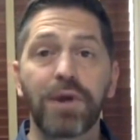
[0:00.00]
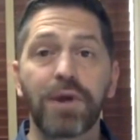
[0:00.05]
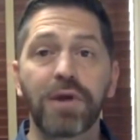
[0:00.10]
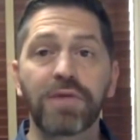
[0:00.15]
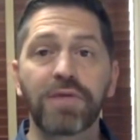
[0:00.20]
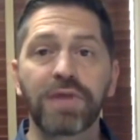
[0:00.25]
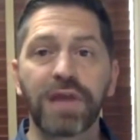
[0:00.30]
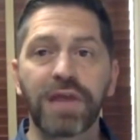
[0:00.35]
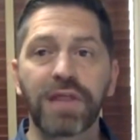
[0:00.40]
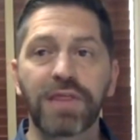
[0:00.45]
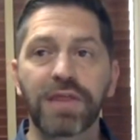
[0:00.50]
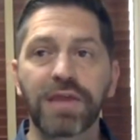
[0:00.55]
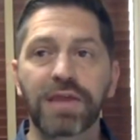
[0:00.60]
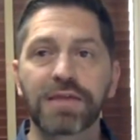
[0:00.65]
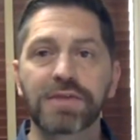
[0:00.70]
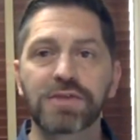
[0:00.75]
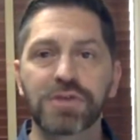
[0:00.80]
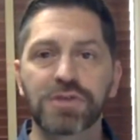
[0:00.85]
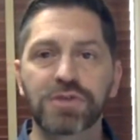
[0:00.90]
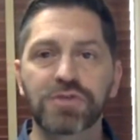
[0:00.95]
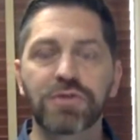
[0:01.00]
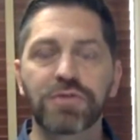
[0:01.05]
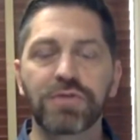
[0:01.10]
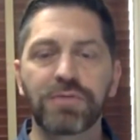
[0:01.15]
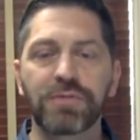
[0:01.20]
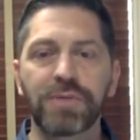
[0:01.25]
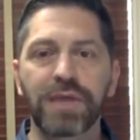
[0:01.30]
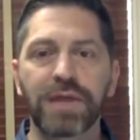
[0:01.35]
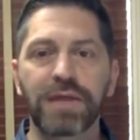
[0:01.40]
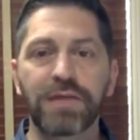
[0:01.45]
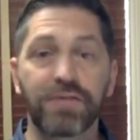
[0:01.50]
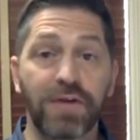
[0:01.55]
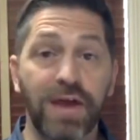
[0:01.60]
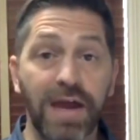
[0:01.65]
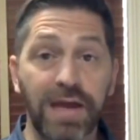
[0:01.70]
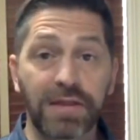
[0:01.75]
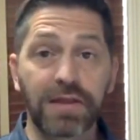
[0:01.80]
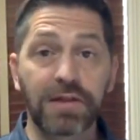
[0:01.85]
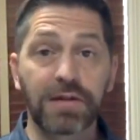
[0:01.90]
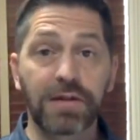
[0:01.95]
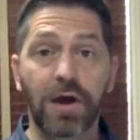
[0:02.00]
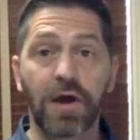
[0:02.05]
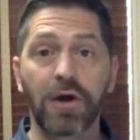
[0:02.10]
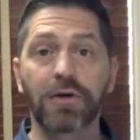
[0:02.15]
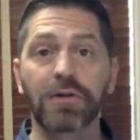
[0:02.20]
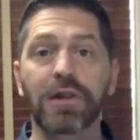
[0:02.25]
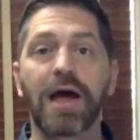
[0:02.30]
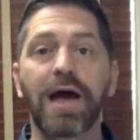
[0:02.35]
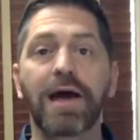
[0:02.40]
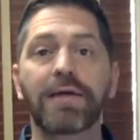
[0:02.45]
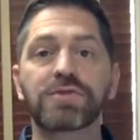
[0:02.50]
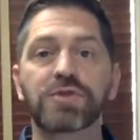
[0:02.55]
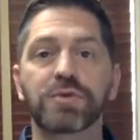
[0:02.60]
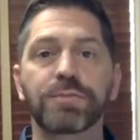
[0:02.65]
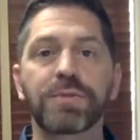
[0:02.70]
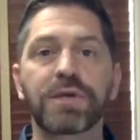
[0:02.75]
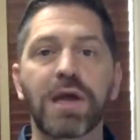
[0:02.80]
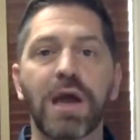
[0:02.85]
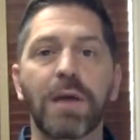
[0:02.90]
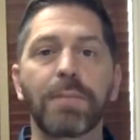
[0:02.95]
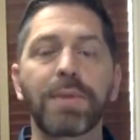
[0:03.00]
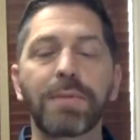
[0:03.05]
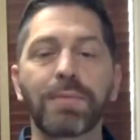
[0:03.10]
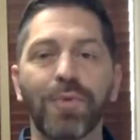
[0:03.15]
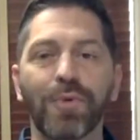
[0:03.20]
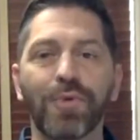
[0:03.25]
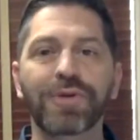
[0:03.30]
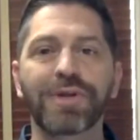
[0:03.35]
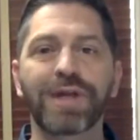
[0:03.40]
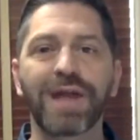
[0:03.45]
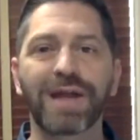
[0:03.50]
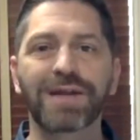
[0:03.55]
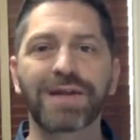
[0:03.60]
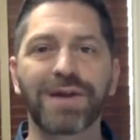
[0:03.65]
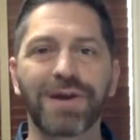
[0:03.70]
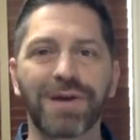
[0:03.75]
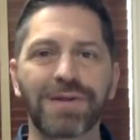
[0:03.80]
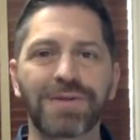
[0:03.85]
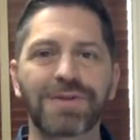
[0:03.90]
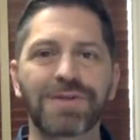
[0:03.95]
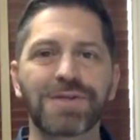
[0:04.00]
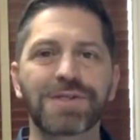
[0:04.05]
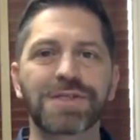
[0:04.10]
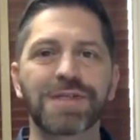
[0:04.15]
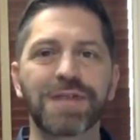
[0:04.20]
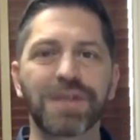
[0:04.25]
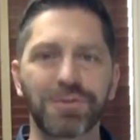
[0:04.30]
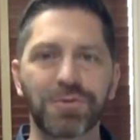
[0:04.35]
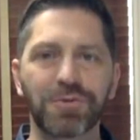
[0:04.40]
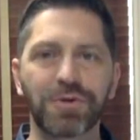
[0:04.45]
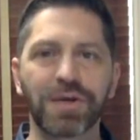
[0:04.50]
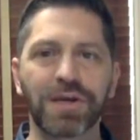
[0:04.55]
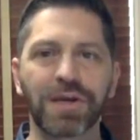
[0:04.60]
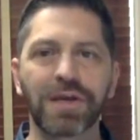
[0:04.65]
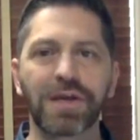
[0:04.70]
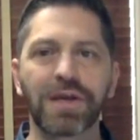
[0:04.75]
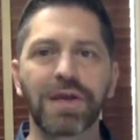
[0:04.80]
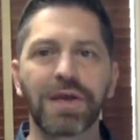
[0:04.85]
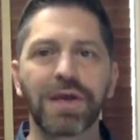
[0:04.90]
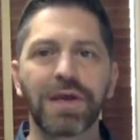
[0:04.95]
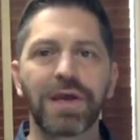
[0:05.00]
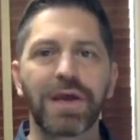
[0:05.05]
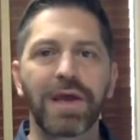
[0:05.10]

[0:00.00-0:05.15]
Part of it, I think, is just driven by the fact that our lives are becoming more technology-centric.